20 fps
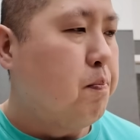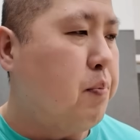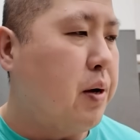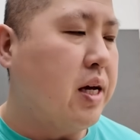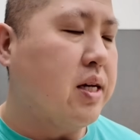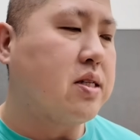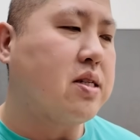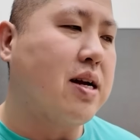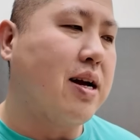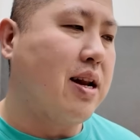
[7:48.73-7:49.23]

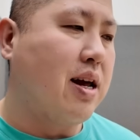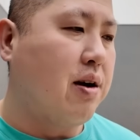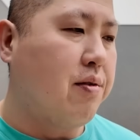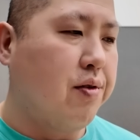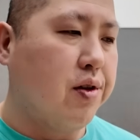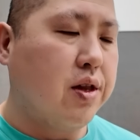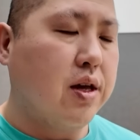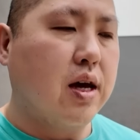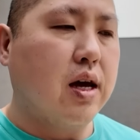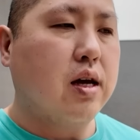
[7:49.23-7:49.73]
Based on
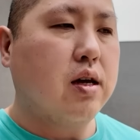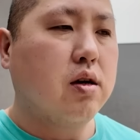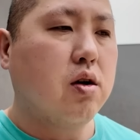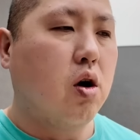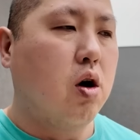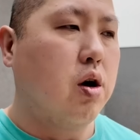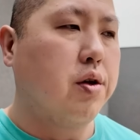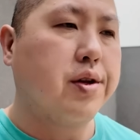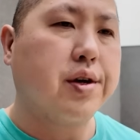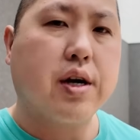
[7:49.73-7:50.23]
everything,
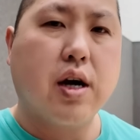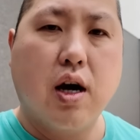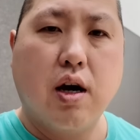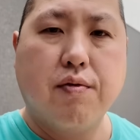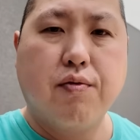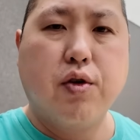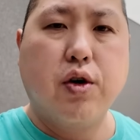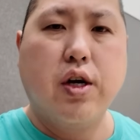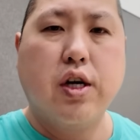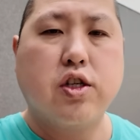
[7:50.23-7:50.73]
all the
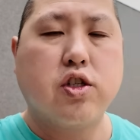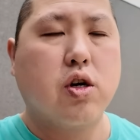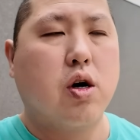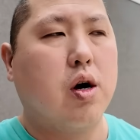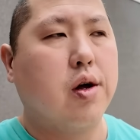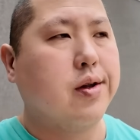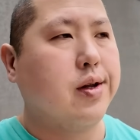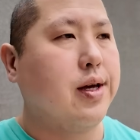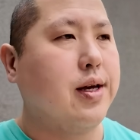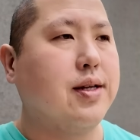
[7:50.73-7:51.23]
coverage,
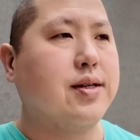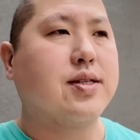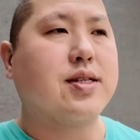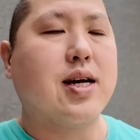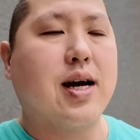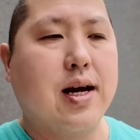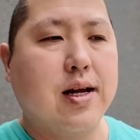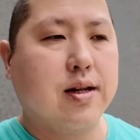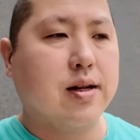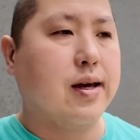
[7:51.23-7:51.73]
all the
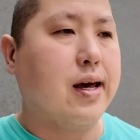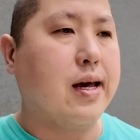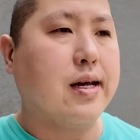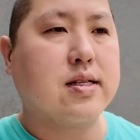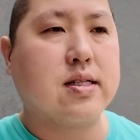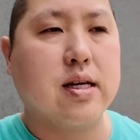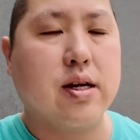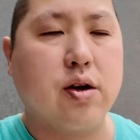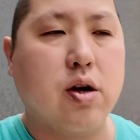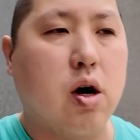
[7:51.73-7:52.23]
inside
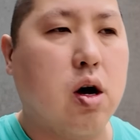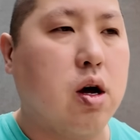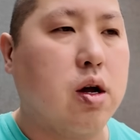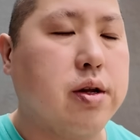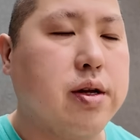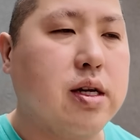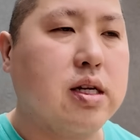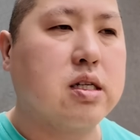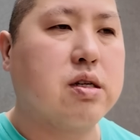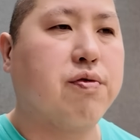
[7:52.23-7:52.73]
leaks, and all
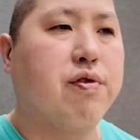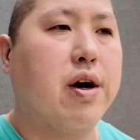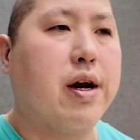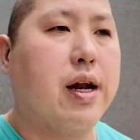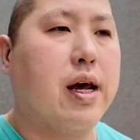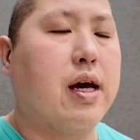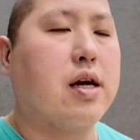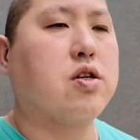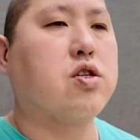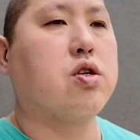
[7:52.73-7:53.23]
these
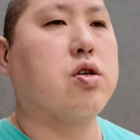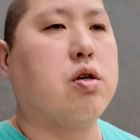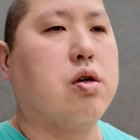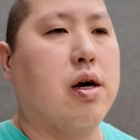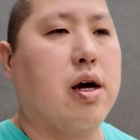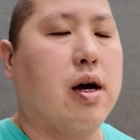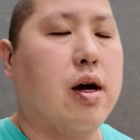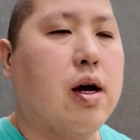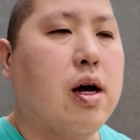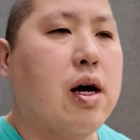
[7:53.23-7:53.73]

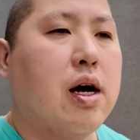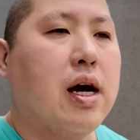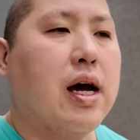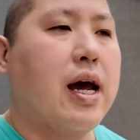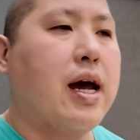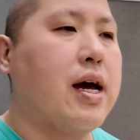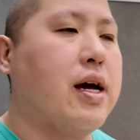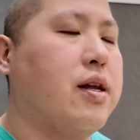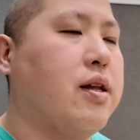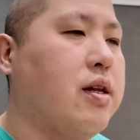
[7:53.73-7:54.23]
financial
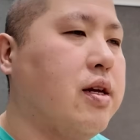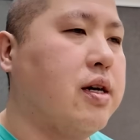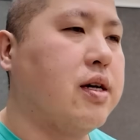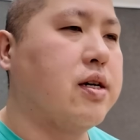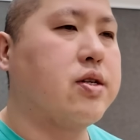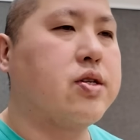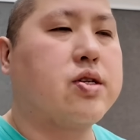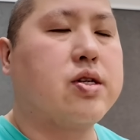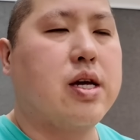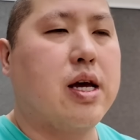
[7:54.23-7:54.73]

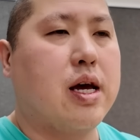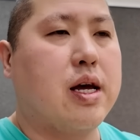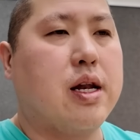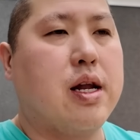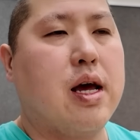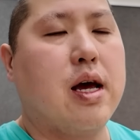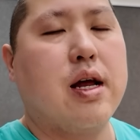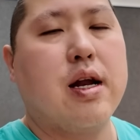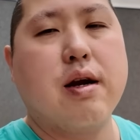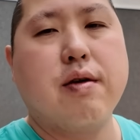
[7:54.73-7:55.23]
analysts and
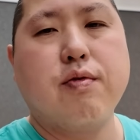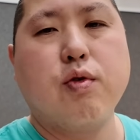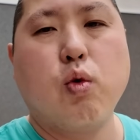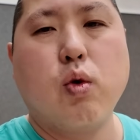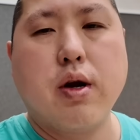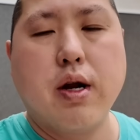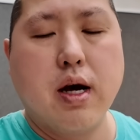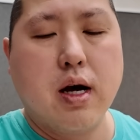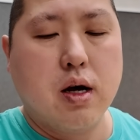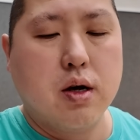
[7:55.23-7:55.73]

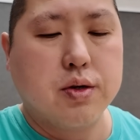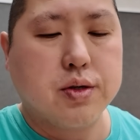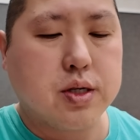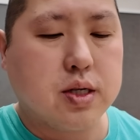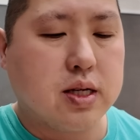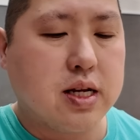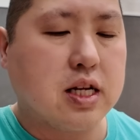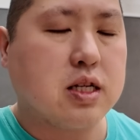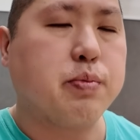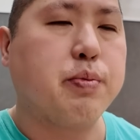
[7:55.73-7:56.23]
everyone
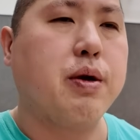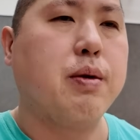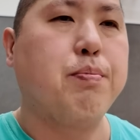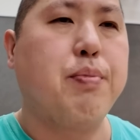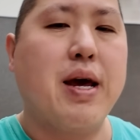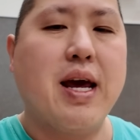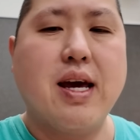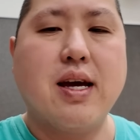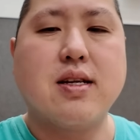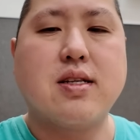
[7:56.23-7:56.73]
else that's been
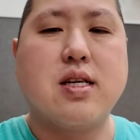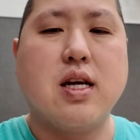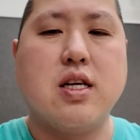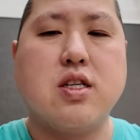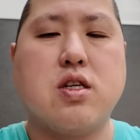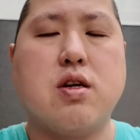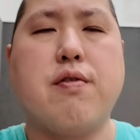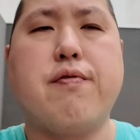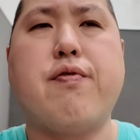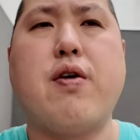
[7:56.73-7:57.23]
paying
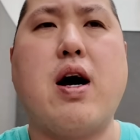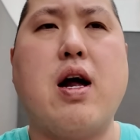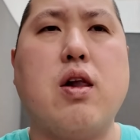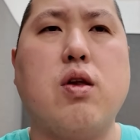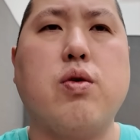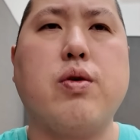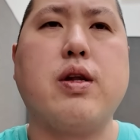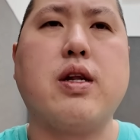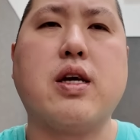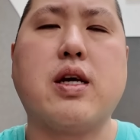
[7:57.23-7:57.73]
attention,
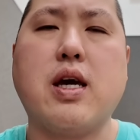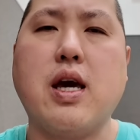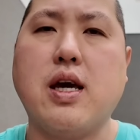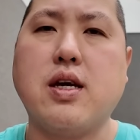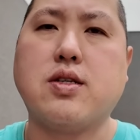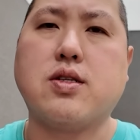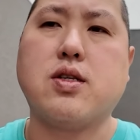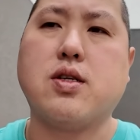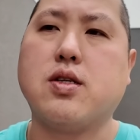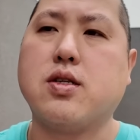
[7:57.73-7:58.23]
following the
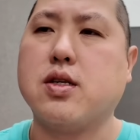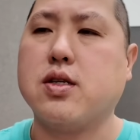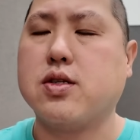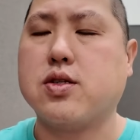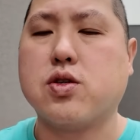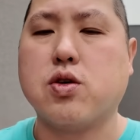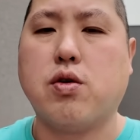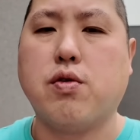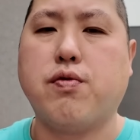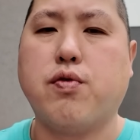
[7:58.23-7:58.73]
cases and
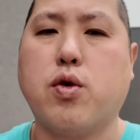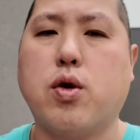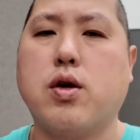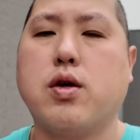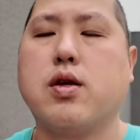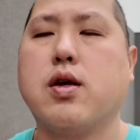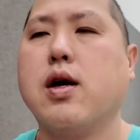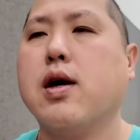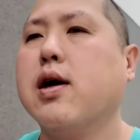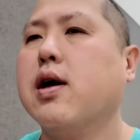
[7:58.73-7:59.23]
so
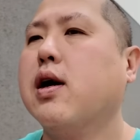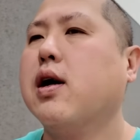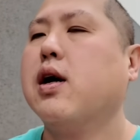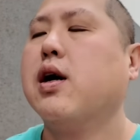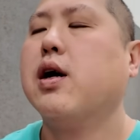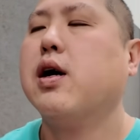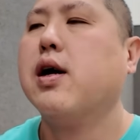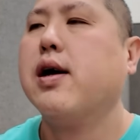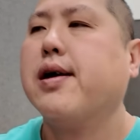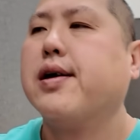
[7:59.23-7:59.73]
forth,
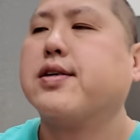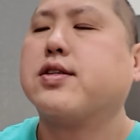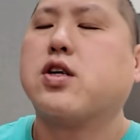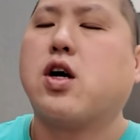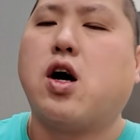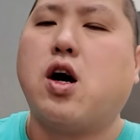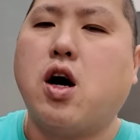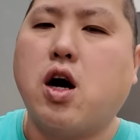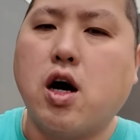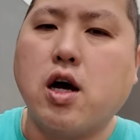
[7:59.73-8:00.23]
it's
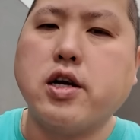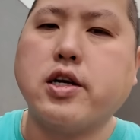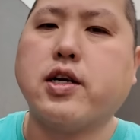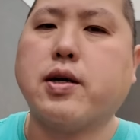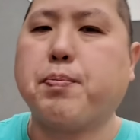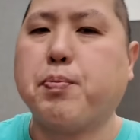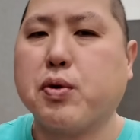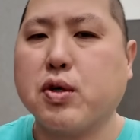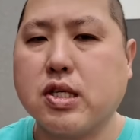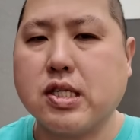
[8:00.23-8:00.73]

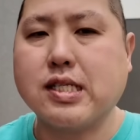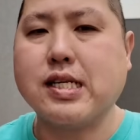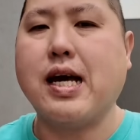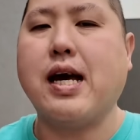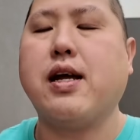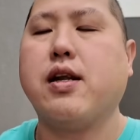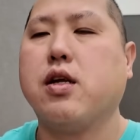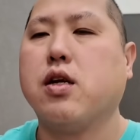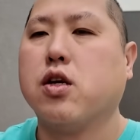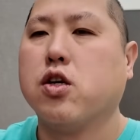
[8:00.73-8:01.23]

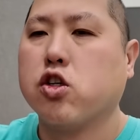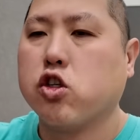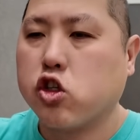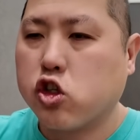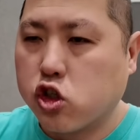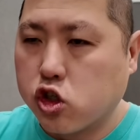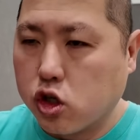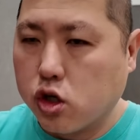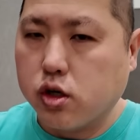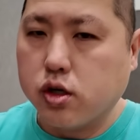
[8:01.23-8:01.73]
100%
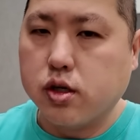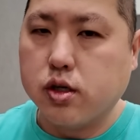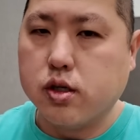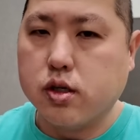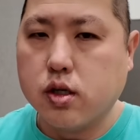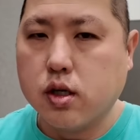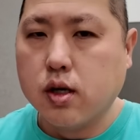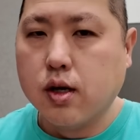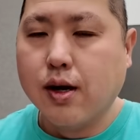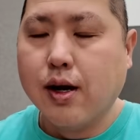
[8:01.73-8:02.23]

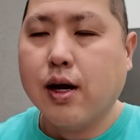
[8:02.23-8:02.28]
certain